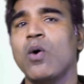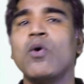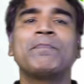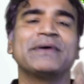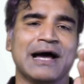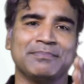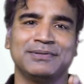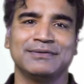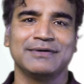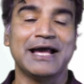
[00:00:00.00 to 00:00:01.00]
Open up
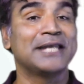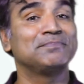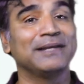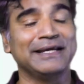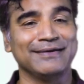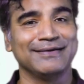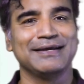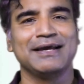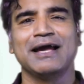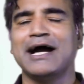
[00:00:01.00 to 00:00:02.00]
and play.
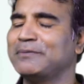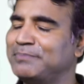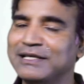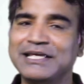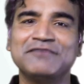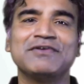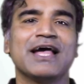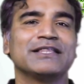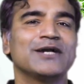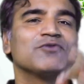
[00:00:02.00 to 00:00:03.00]
I believe
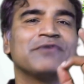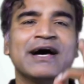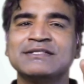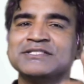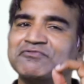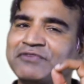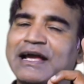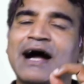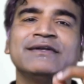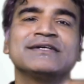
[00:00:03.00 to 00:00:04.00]
that once we
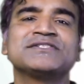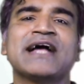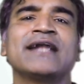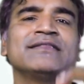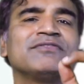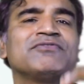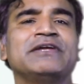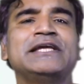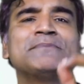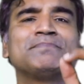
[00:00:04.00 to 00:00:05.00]
understand the
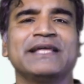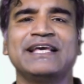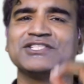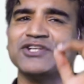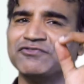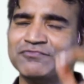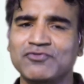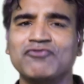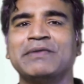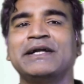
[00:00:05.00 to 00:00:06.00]
three planes of
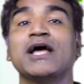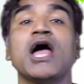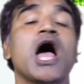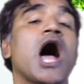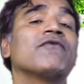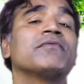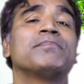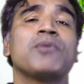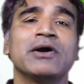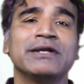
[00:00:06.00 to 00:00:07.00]
movement, our
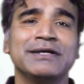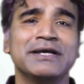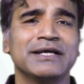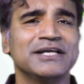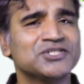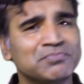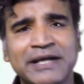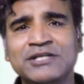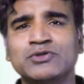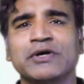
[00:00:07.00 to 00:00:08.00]
body is
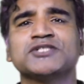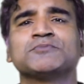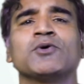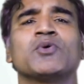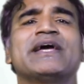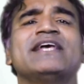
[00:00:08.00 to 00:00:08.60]
meant to explore